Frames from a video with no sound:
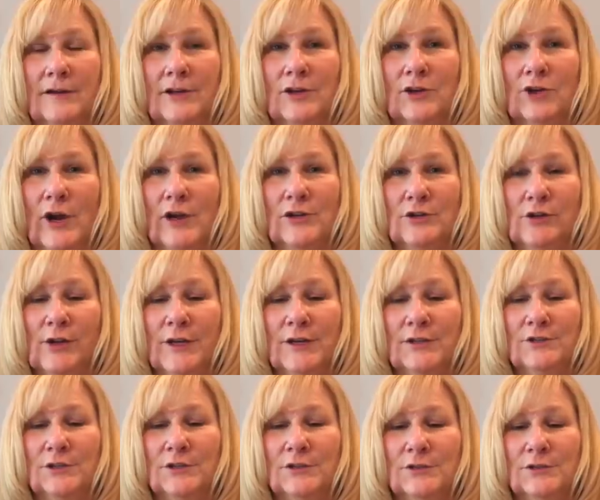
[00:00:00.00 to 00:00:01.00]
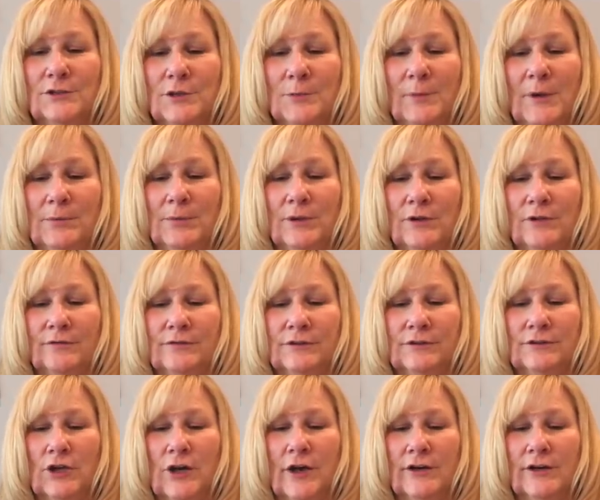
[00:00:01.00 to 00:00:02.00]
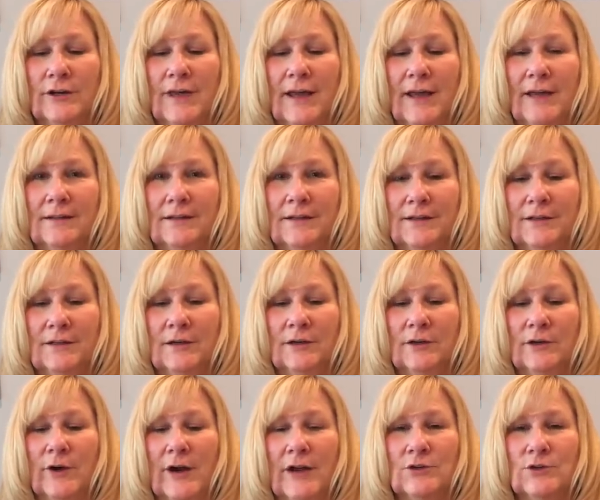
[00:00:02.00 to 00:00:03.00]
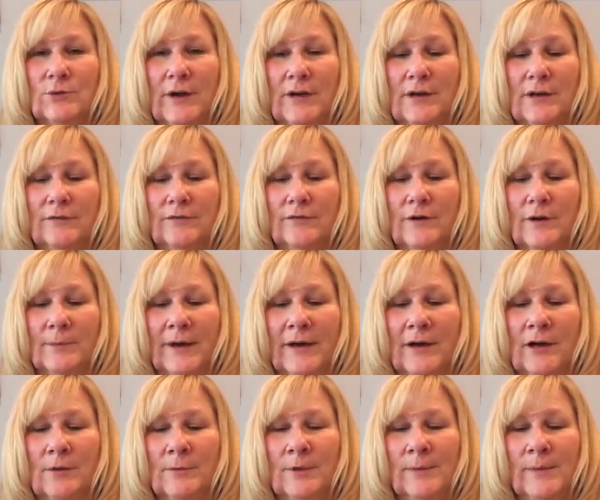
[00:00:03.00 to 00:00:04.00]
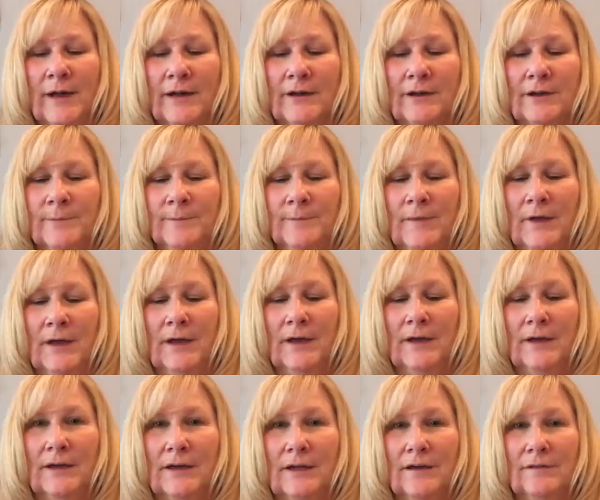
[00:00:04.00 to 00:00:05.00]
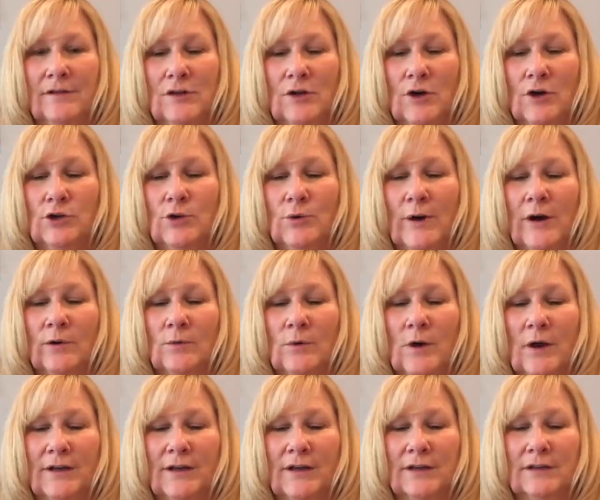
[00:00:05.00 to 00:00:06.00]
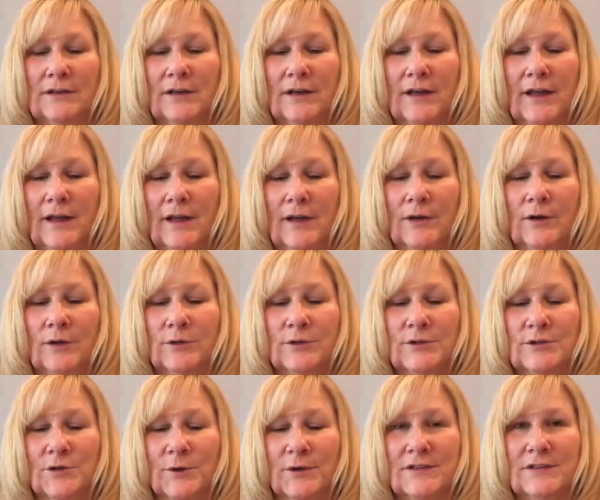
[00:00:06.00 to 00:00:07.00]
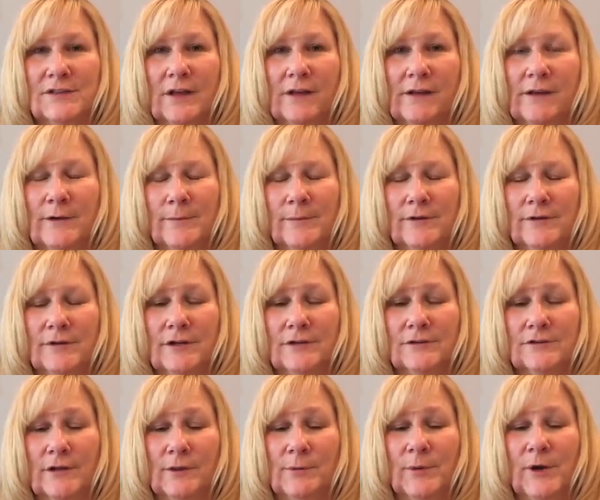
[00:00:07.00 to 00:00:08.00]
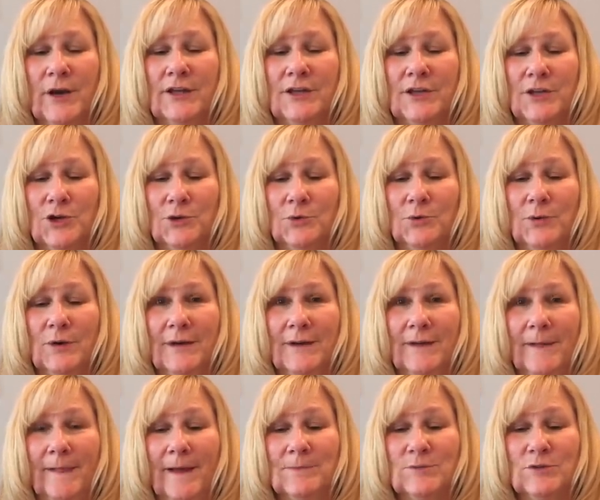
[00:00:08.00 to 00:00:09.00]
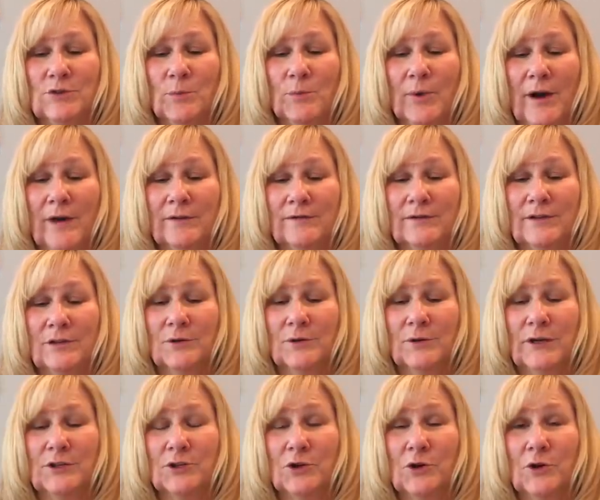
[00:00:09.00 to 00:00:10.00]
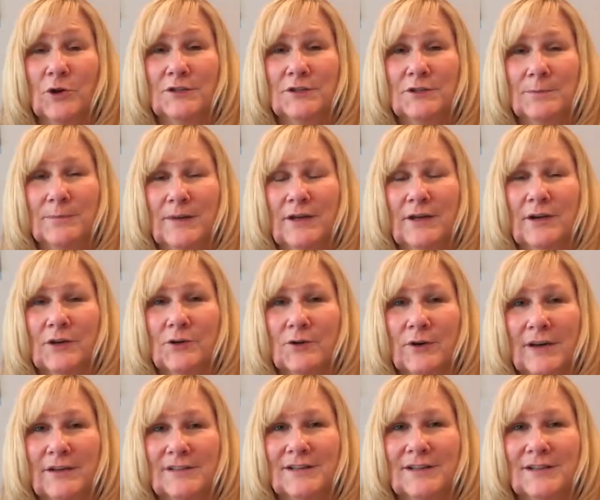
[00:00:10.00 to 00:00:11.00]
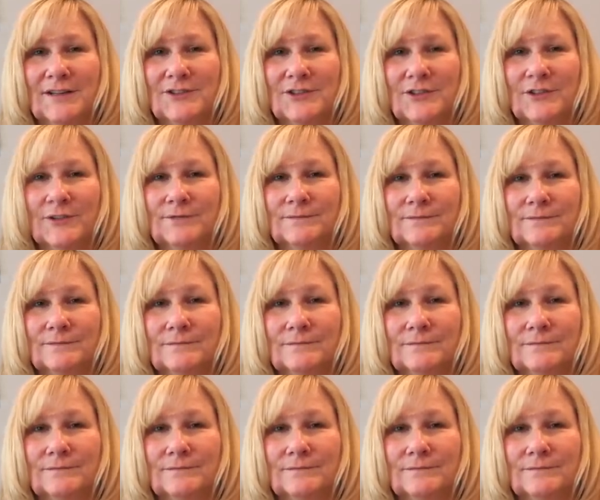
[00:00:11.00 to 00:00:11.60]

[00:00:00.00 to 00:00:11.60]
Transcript: Congratulations to my beautiful daughter Caitlin, graduating from my alma mater. Even though you aren't walking today, we're so excited to celebrate you. I'm so proud of you and you're going to be a great teacher.